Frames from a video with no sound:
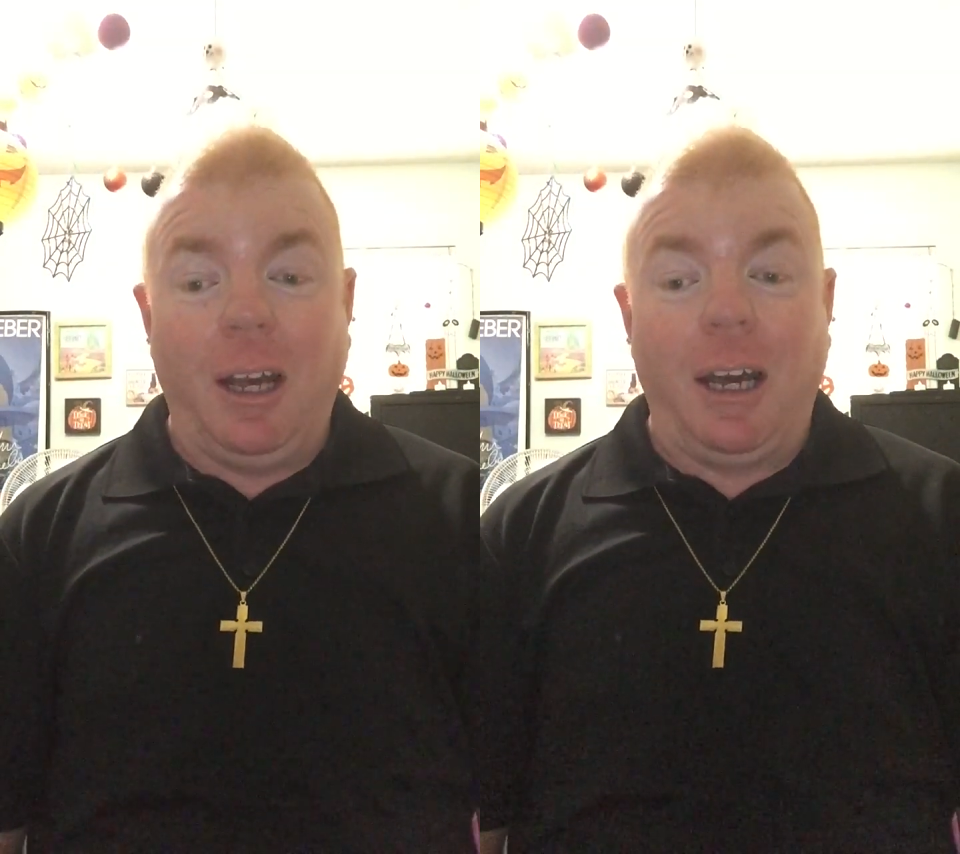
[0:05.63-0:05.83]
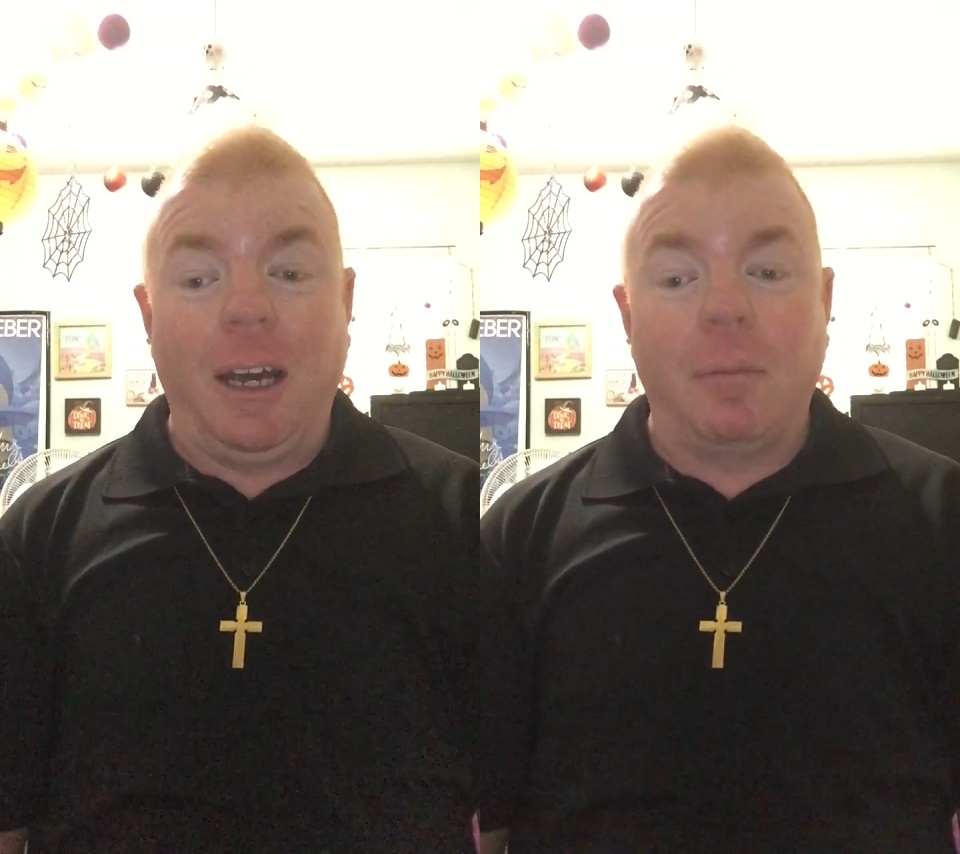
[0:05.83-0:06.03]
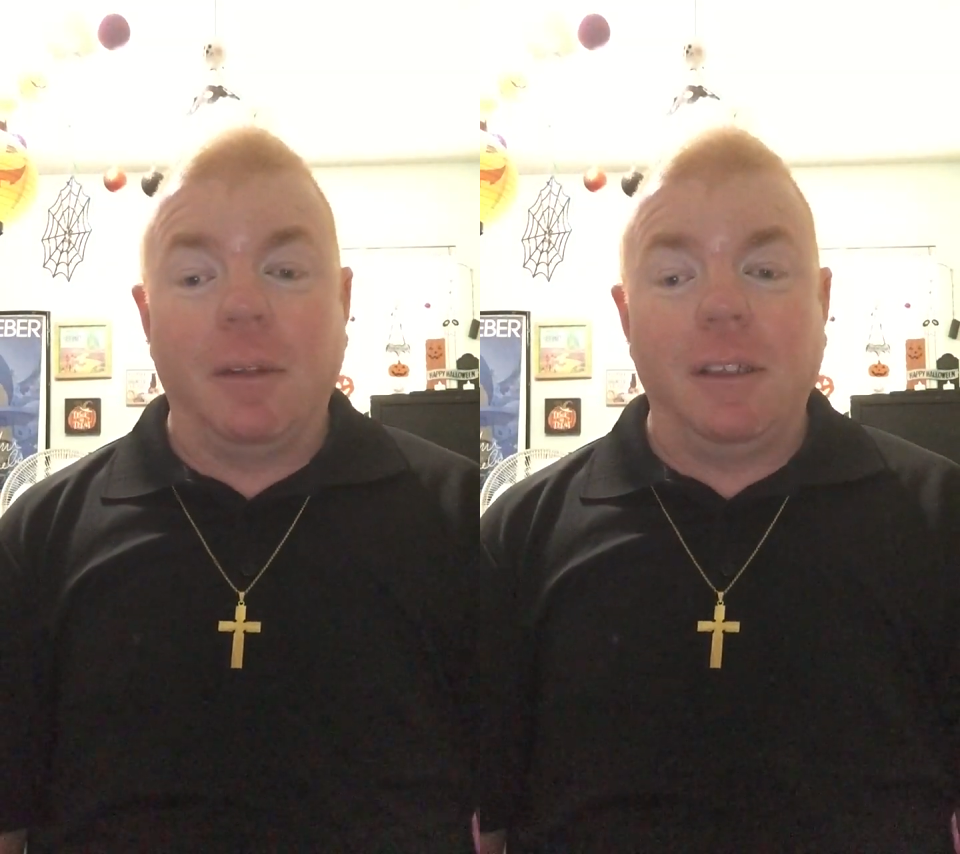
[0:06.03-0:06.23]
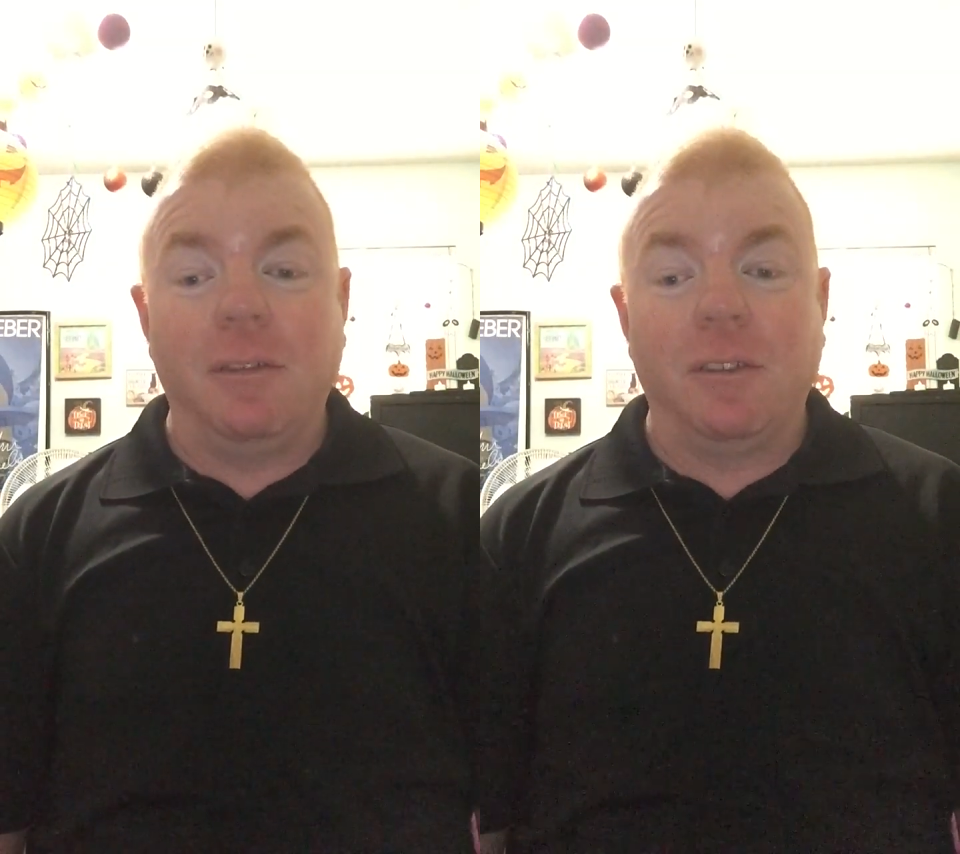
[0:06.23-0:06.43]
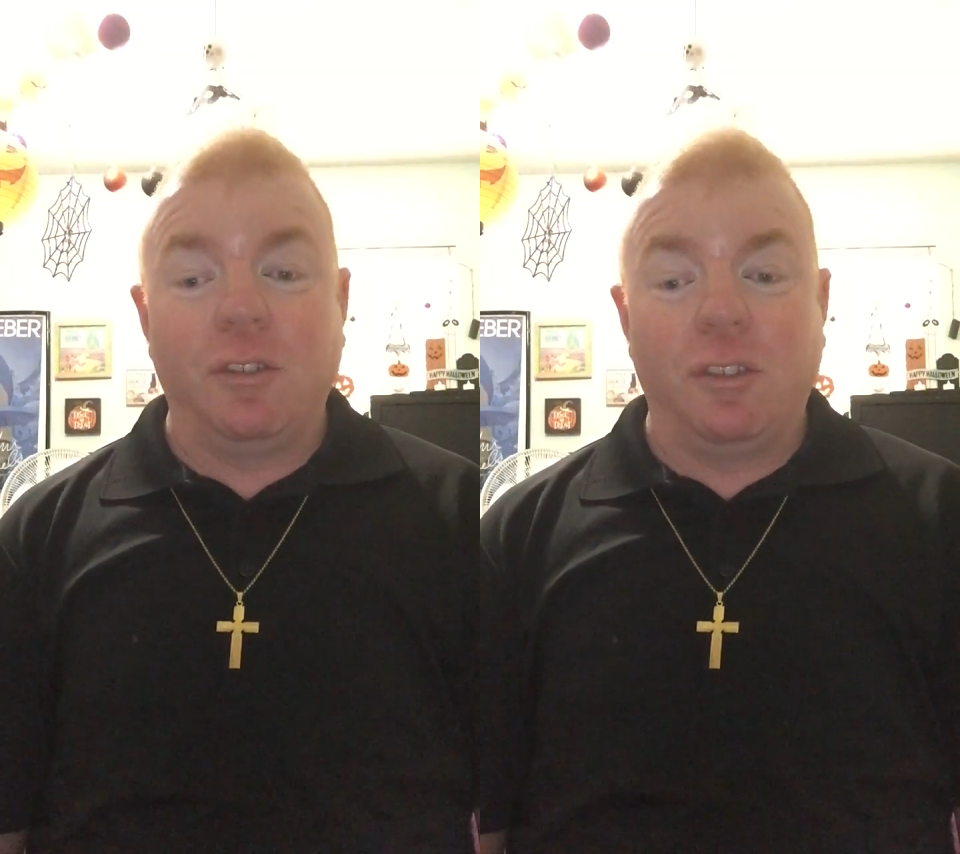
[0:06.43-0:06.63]
I
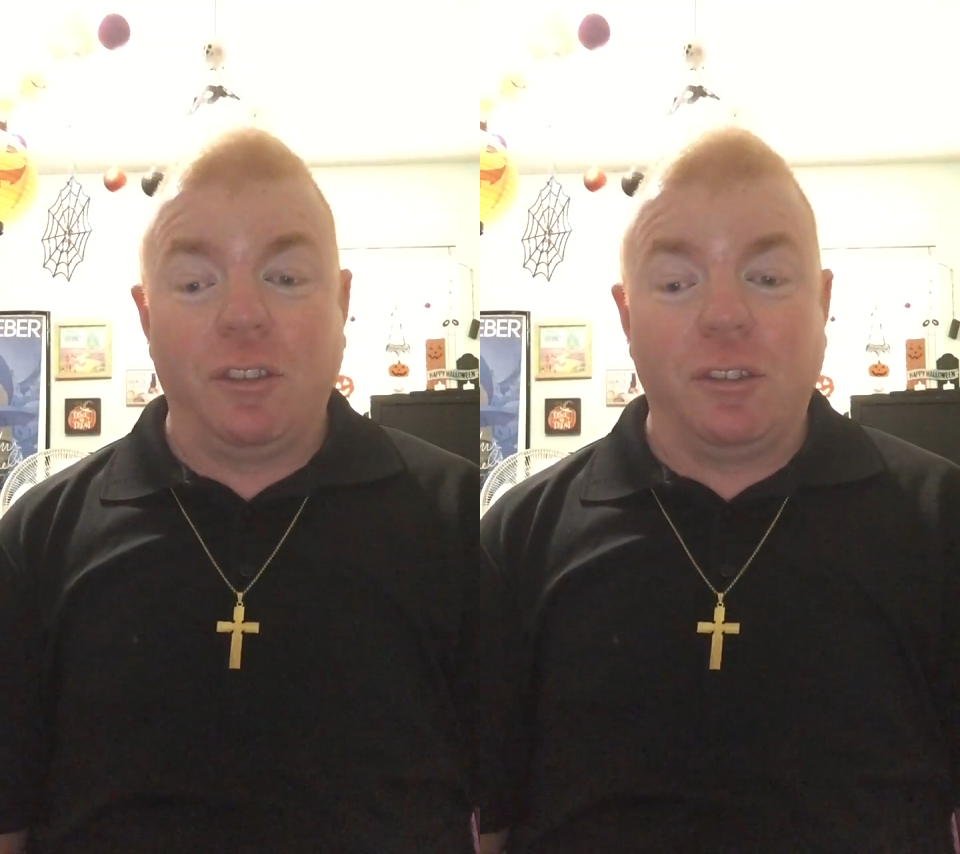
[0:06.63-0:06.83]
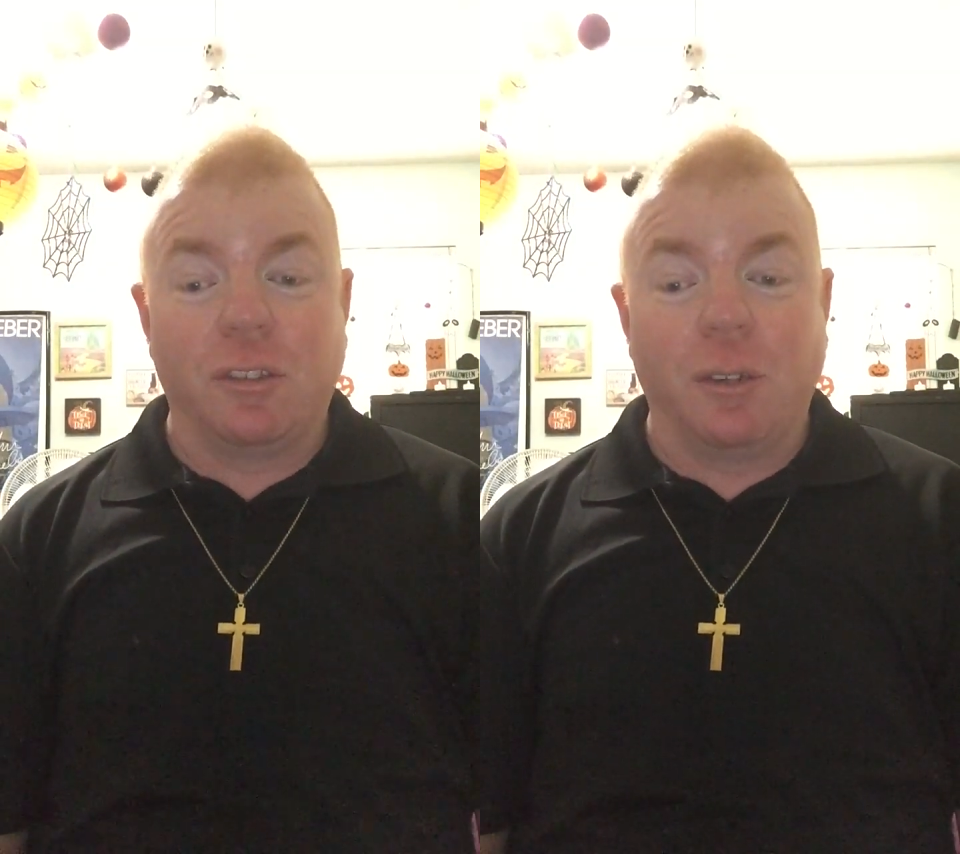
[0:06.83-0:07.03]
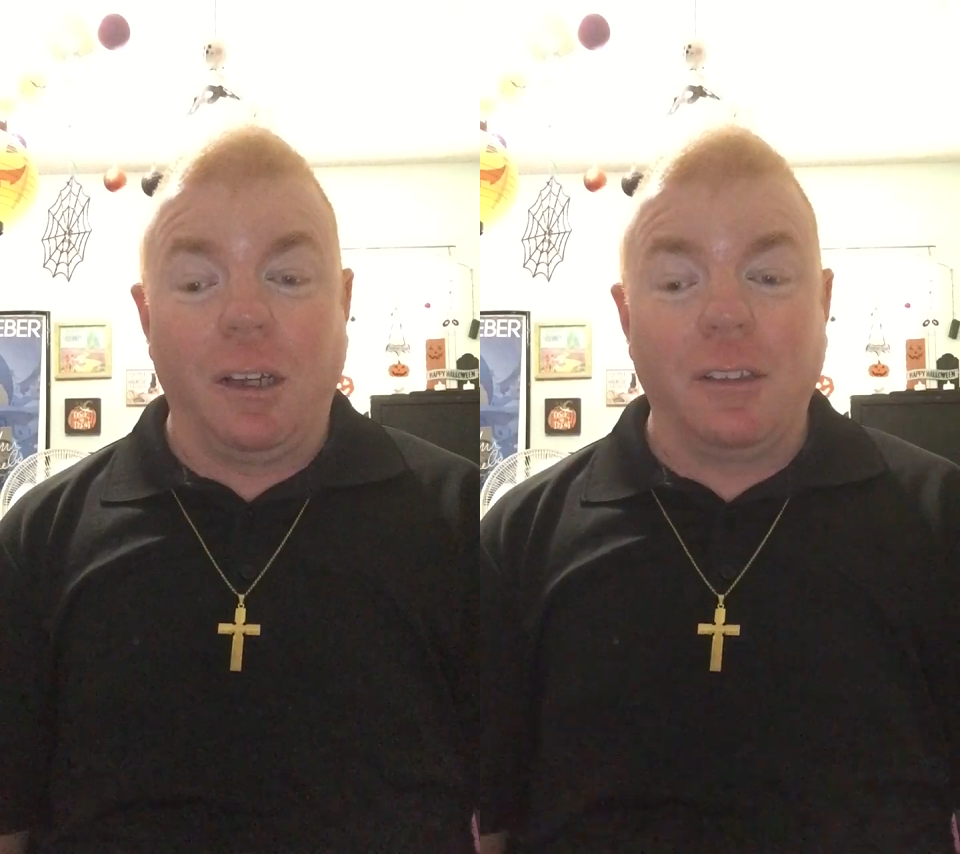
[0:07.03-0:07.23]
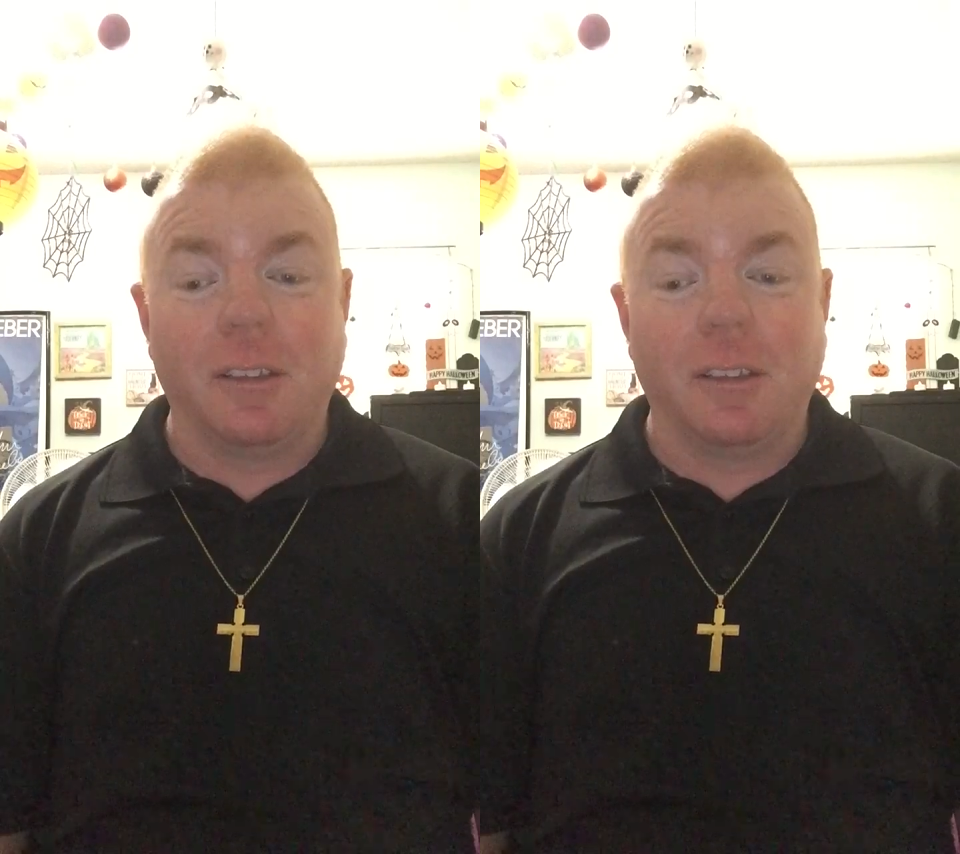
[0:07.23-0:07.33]
believe in Jesus Christ